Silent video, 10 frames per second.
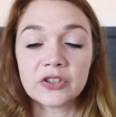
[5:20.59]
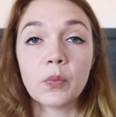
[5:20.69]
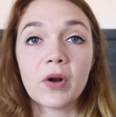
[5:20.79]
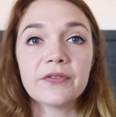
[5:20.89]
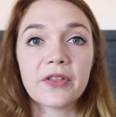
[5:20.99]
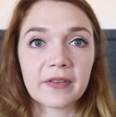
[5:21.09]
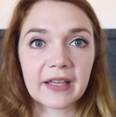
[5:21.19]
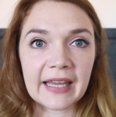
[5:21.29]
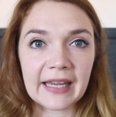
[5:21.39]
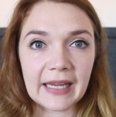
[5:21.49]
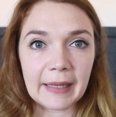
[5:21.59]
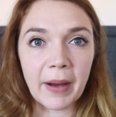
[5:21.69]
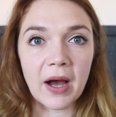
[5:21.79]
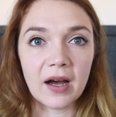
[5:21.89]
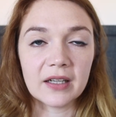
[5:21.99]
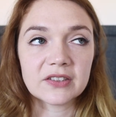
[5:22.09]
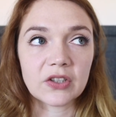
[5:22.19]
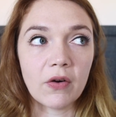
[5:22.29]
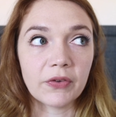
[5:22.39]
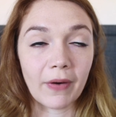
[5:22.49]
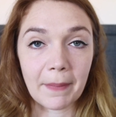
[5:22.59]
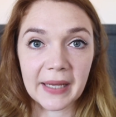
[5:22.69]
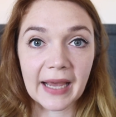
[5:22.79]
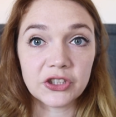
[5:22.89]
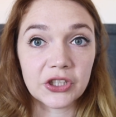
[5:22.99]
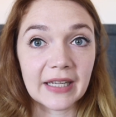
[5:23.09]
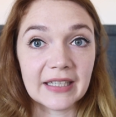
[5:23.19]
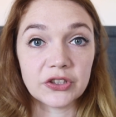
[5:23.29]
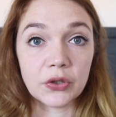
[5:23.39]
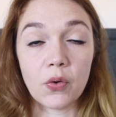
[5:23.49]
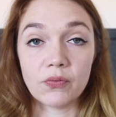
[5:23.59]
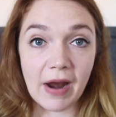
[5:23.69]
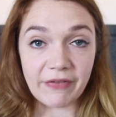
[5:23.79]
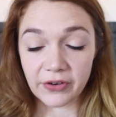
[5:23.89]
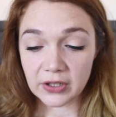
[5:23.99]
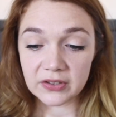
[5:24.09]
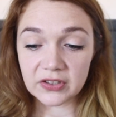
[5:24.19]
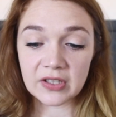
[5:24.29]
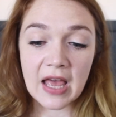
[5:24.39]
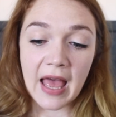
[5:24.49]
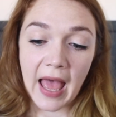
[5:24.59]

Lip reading: So one of the key parts of your application is your reference,